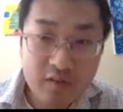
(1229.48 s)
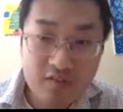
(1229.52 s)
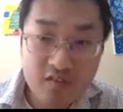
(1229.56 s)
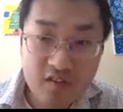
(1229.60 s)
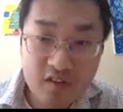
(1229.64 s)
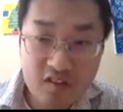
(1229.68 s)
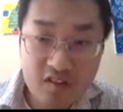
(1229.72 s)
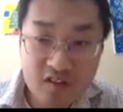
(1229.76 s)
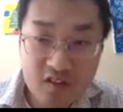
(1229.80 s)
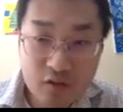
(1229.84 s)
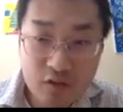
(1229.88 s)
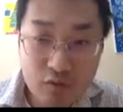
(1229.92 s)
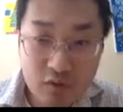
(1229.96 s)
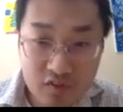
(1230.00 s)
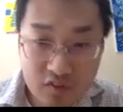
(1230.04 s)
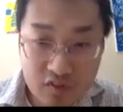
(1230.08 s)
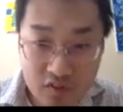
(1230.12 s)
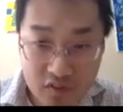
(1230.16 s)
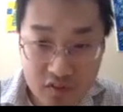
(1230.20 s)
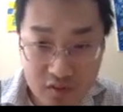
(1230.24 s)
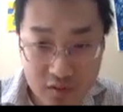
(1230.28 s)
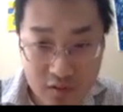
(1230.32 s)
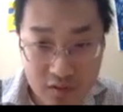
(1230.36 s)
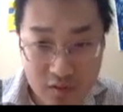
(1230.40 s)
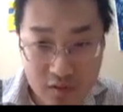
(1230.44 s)
this
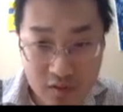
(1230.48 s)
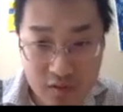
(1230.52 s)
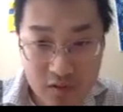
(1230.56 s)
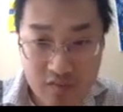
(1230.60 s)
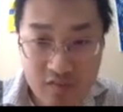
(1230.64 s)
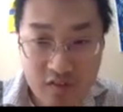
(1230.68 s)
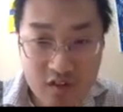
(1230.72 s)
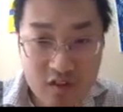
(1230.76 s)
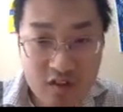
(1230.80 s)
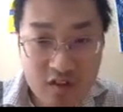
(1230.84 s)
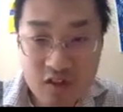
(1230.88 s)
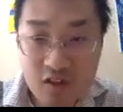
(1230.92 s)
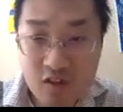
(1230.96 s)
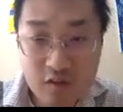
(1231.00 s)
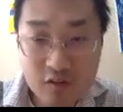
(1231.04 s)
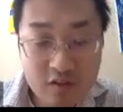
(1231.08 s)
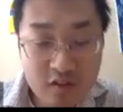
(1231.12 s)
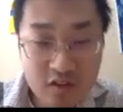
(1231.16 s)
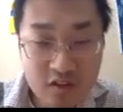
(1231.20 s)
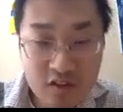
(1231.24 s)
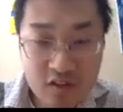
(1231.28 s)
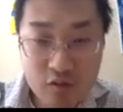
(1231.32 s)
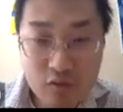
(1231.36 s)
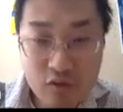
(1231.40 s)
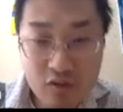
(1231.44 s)
sequence, so this
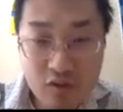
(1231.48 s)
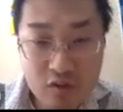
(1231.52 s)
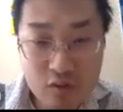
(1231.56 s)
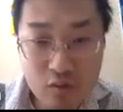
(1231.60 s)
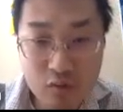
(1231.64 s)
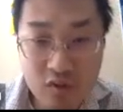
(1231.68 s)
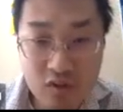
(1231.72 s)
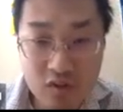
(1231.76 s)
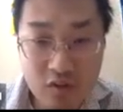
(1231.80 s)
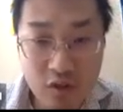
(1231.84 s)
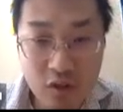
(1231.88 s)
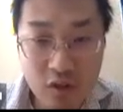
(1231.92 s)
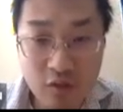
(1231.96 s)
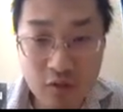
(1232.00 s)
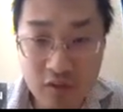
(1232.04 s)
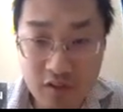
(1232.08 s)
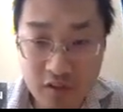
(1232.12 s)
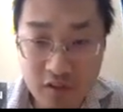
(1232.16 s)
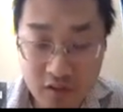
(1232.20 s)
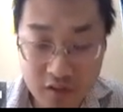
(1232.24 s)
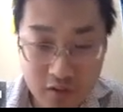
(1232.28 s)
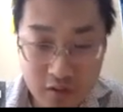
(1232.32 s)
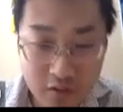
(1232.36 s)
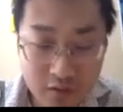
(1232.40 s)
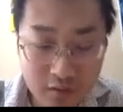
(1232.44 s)
sequence was
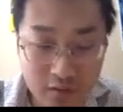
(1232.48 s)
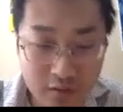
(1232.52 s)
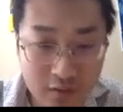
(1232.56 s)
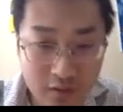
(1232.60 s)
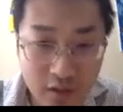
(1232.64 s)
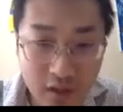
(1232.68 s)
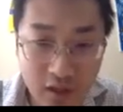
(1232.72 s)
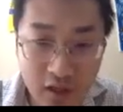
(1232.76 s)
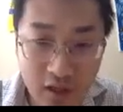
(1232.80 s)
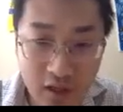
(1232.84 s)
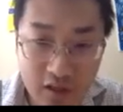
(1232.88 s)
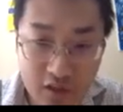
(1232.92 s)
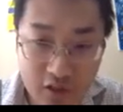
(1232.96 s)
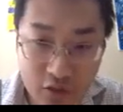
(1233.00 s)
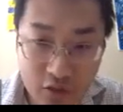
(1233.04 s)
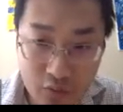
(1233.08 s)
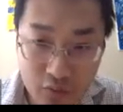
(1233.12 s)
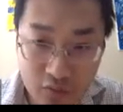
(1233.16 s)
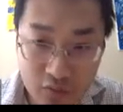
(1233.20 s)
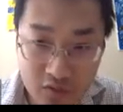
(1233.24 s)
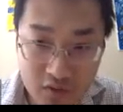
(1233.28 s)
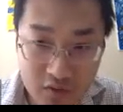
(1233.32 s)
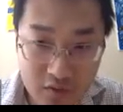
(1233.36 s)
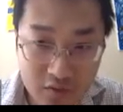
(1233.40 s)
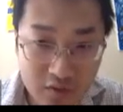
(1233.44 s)
already
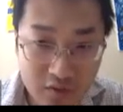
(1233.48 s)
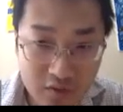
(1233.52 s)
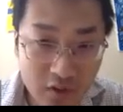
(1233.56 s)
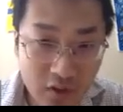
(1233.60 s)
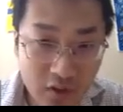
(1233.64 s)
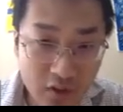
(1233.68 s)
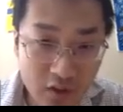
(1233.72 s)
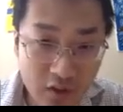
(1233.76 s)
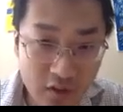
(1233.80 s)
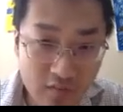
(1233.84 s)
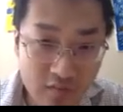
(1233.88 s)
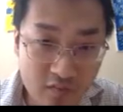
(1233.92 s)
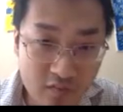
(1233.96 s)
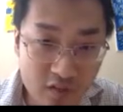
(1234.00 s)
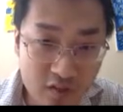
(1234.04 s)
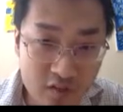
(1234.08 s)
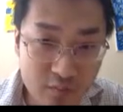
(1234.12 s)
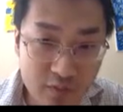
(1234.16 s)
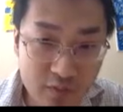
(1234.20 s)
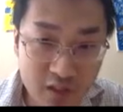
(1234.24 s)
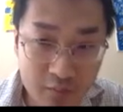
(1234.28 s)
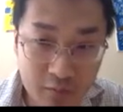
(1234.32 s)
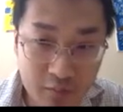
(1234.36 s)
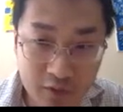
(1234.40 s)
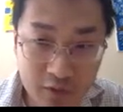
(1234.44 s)
used in this
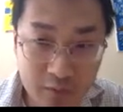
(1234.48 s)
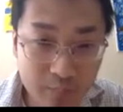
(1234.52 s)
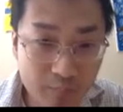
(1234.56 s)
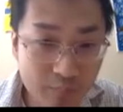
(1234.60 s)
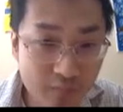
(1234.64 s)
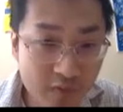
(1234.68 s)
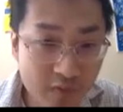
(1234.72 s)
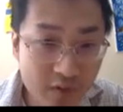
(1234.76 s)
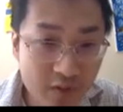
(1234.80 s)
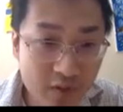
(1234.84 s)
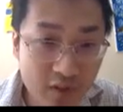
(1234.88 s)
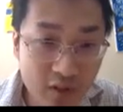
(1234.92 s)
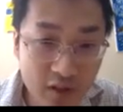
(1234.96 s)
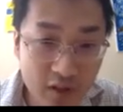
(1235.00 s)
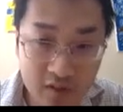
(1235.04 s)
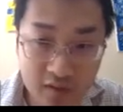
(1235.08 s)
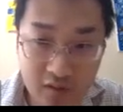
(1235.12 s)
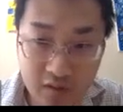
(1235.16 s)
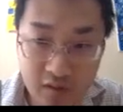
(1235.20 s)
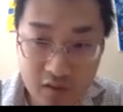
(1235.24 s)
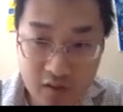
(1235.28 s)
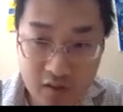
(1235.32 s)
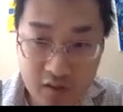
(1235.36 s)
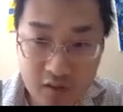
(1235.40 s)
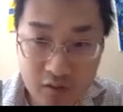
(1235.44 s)
paper,
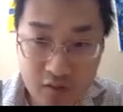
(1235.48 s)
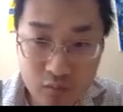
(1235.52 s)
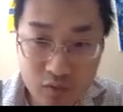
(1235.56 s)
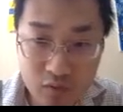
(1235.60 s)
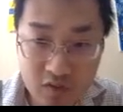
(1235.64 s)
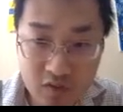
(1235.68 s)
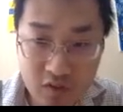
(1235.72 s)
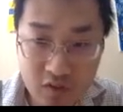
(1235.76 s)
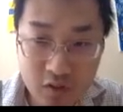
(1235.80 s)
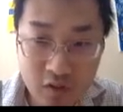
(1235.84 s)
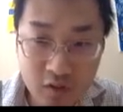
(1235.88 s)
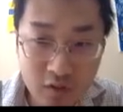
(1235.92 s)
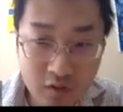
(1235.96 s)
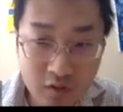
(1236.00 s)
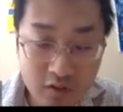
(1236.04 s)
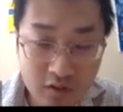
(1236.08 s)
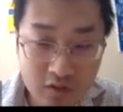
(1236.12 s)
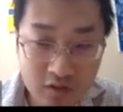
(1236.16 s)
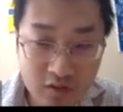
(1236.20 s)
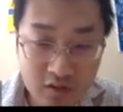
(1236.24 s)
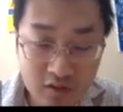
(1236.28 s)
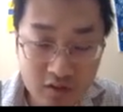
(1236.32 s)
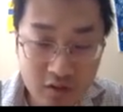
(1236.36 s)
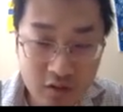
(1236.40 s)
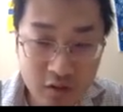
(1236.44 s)
and
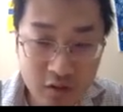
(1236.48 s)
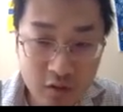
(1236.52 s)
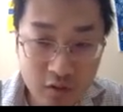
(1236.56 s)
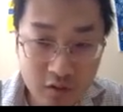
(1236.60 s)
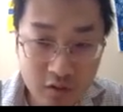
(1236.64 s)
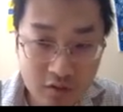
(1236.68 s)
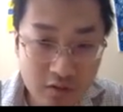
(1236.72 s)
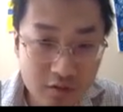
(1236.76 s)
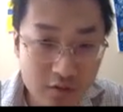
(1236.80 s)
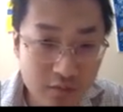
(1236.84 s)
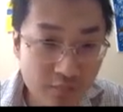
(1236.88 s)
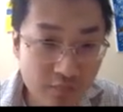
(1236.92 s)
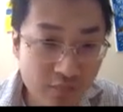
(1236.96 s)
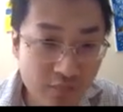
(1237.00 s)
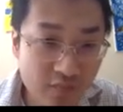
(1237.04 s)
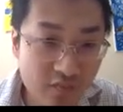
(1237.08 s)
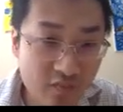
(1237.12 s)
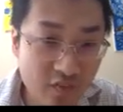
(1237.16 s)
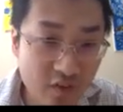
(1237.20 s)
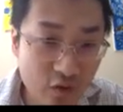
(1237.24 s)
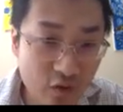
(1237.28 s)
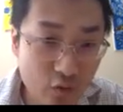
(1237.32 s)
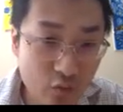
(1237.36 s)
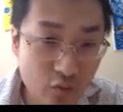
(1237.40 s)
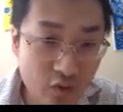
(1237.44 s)
it's called
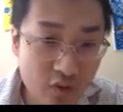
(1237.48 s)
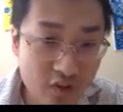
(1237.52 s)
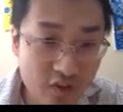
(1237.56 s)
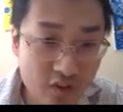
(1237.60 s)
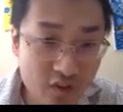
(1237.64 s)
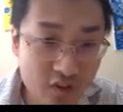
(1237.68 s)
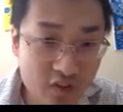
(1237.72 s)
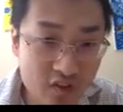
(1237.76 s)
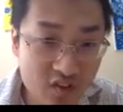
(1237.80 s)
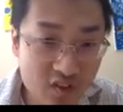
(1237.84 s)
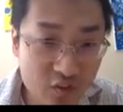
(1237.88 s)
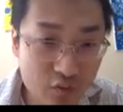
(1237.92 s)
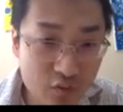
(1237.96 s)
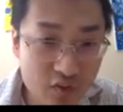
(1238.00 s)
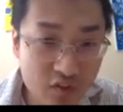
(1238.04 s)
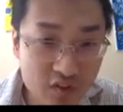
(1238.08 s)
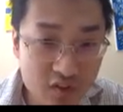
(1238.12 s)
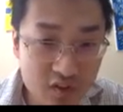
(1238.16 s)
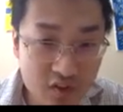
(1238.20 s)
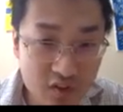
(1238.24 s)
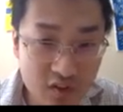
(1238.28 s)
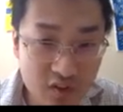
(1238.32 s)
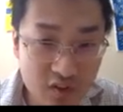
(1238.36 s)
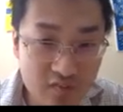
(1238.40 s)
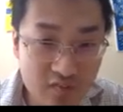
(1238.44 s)
the greedy
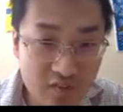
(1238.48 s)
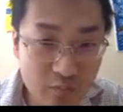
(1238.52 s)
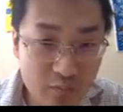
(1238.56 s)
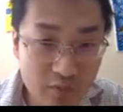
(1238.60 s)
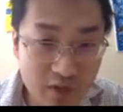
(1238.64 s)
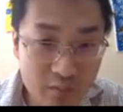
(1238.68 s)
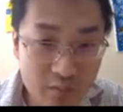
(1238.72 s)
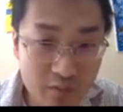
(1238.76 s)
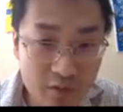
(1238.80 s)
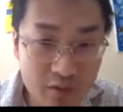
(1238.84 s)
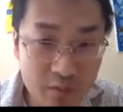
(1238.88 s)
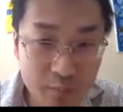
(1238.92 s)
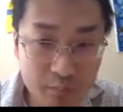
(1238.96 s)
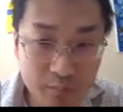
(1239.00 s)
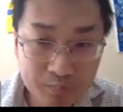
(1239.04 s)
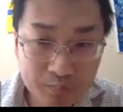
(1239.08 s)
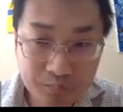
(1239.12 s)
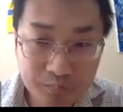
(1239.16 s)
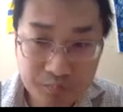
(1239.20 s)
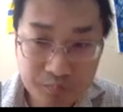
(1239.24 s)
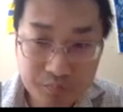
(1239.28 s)
sequence in the paper.